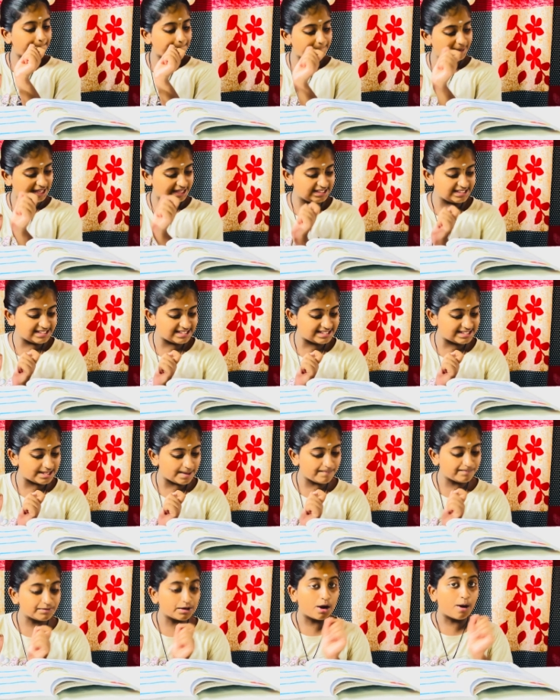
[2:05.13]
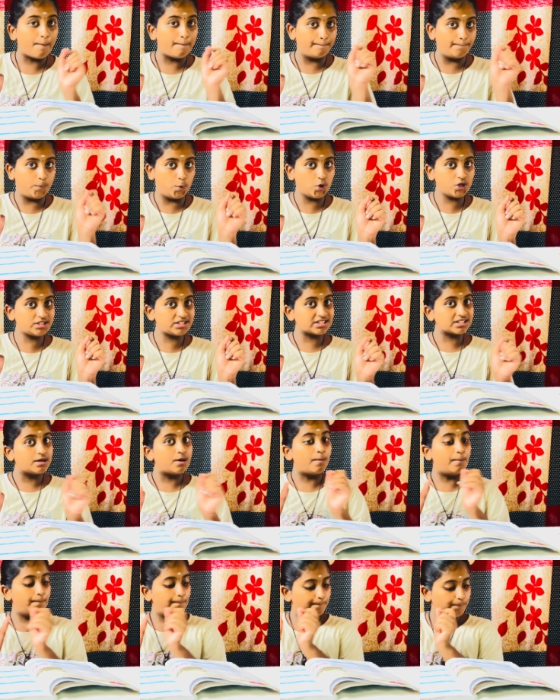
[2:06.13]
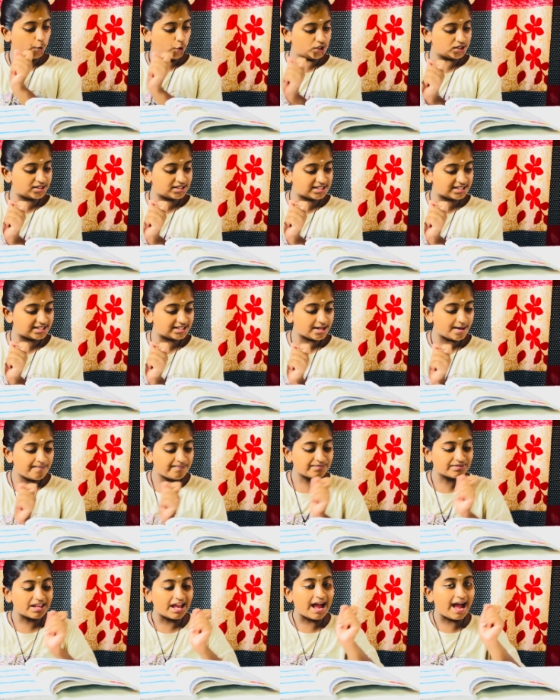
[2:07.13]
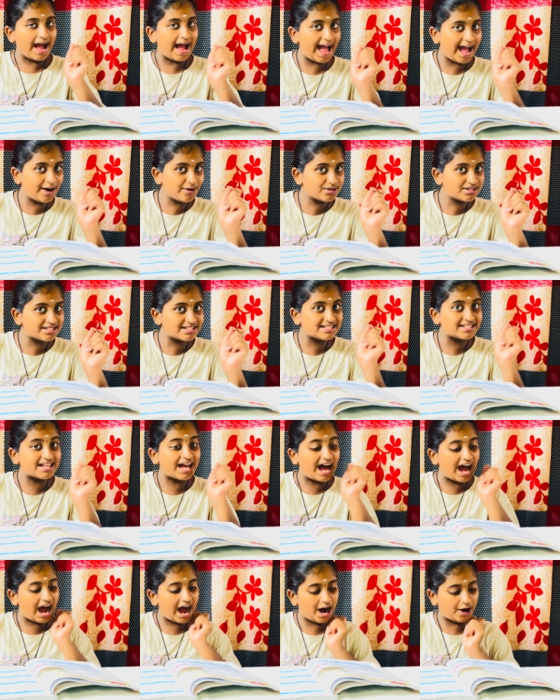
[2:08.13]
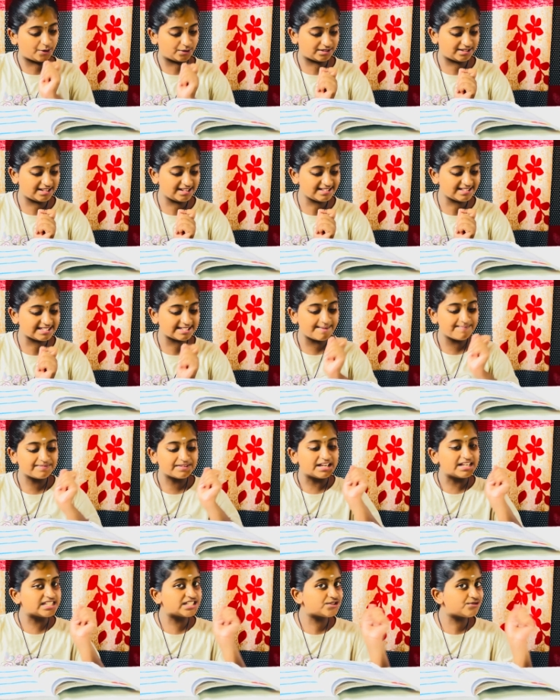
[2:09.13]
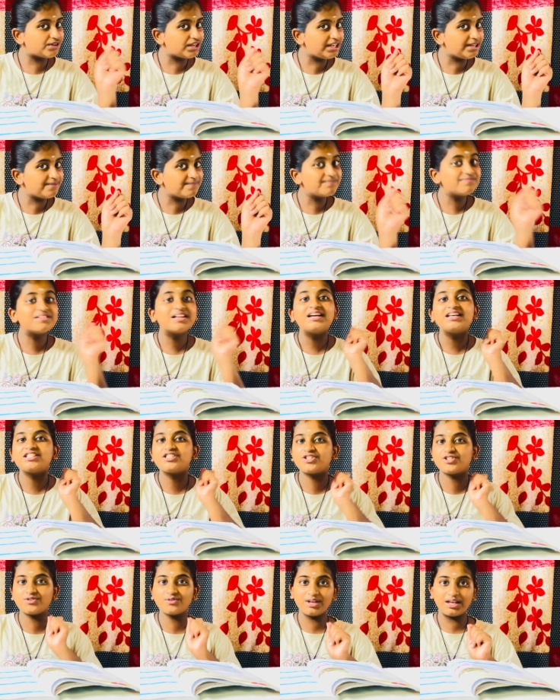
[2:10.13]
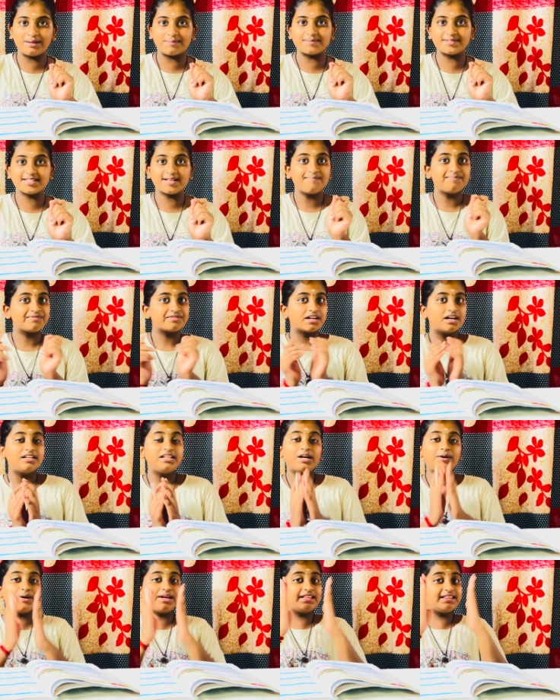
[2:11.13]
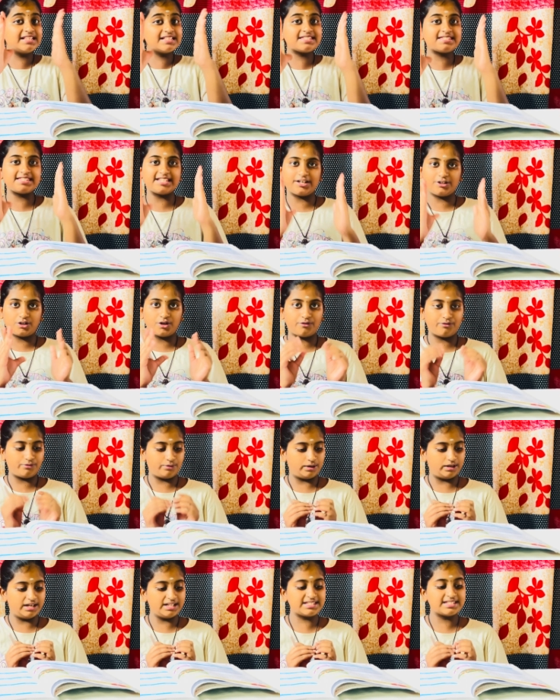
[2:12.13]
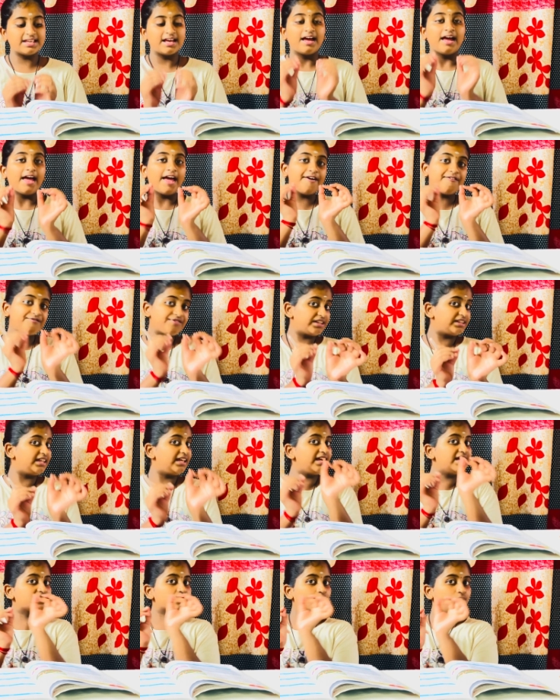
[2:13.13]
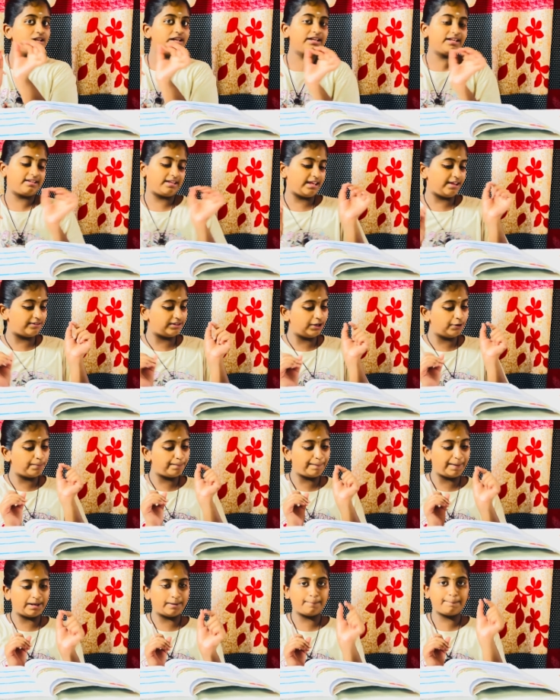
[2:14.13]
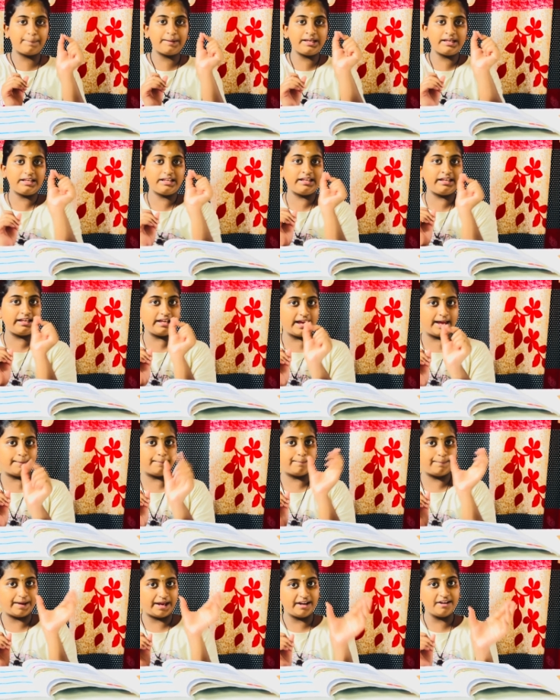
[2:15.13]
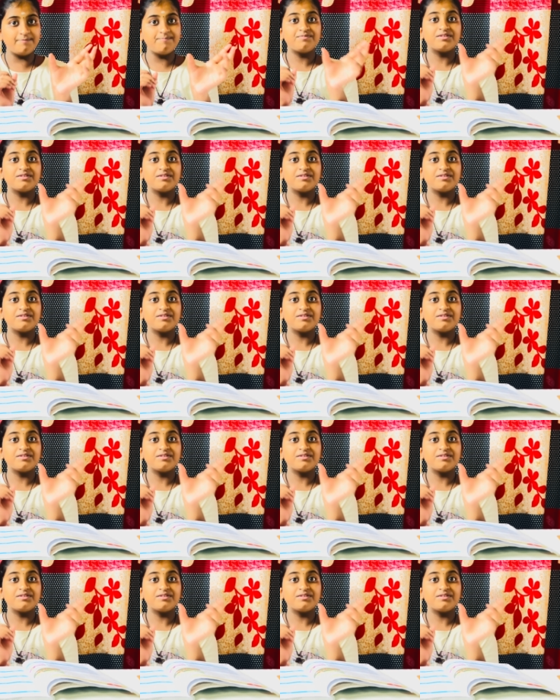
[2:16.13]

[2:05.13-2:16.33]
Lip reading: pens, boat, boats, house, houses, stream, streams. Now in this set of words, everything is only now pen, P-E-N, pen.